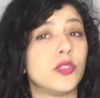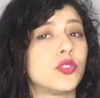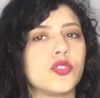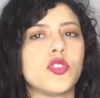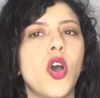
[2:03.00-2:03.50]
to
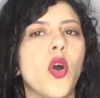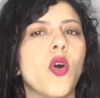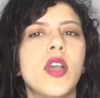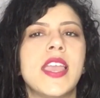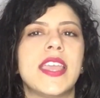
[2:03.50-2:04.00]

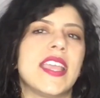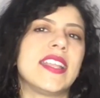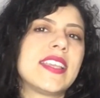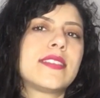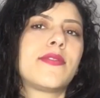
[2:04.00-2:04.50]
know in
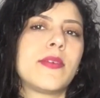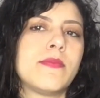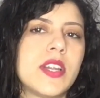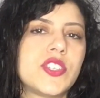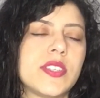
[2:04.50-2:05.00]
case of
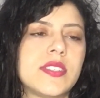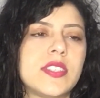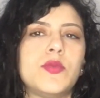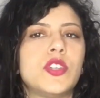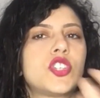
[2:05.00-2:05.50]
emergency
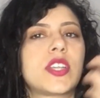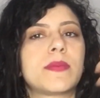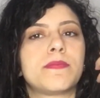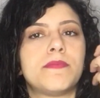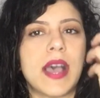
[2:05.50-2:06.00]
which
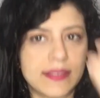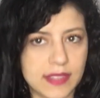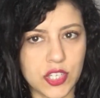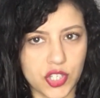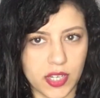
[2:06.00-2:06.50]

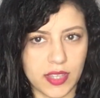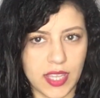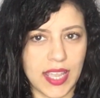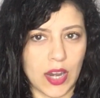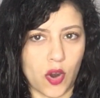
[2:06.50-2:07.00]
passenger they're
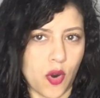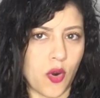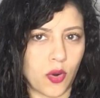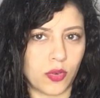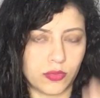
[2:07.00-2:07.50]
gonna
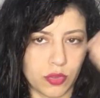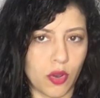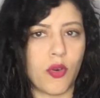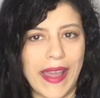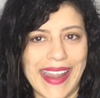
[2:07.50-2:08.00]

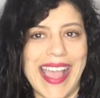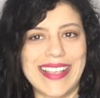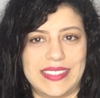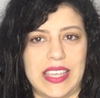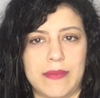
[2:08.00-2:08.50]
go and
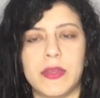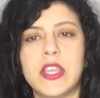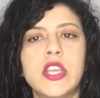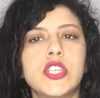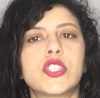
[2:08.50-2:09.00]
ask him.
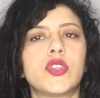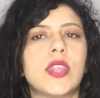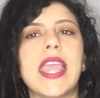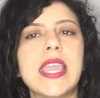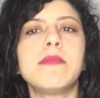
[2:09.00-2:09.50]
So the
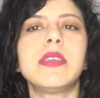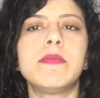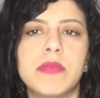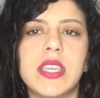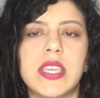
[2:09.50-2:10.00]

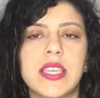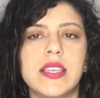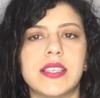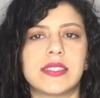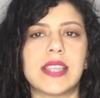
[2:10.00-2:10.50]
ABB
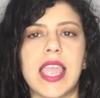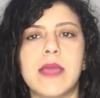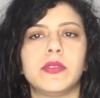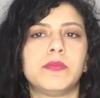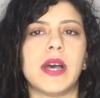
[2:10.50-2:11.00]
is the
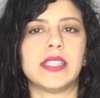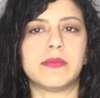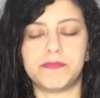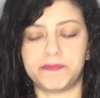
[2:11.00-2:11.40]
able-bodied